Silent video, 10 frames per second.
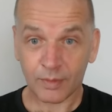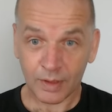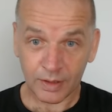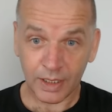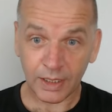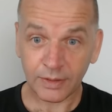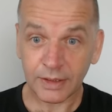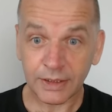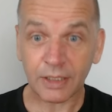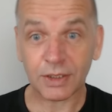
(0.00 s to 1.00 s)
Yeah, you
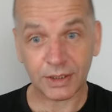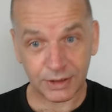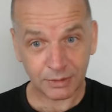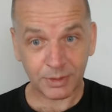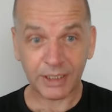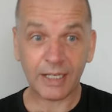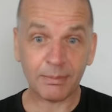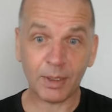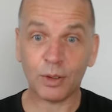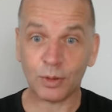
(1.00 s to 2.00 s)
don't see somebody getting
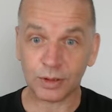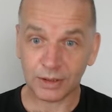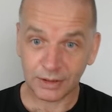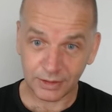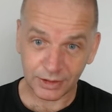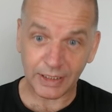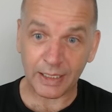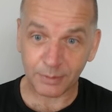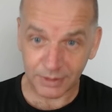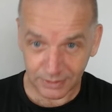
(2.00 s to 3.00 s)
bottled,
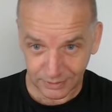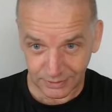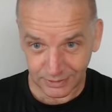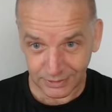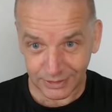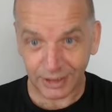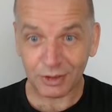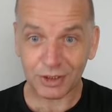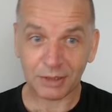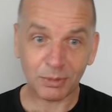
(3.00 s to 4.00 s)
stabbed. You don't
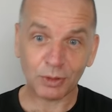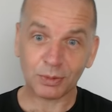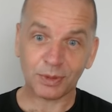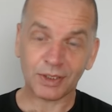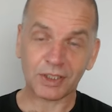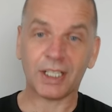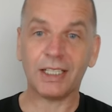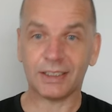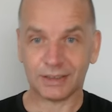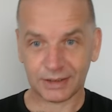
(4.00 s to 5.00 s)
see multiple assailants.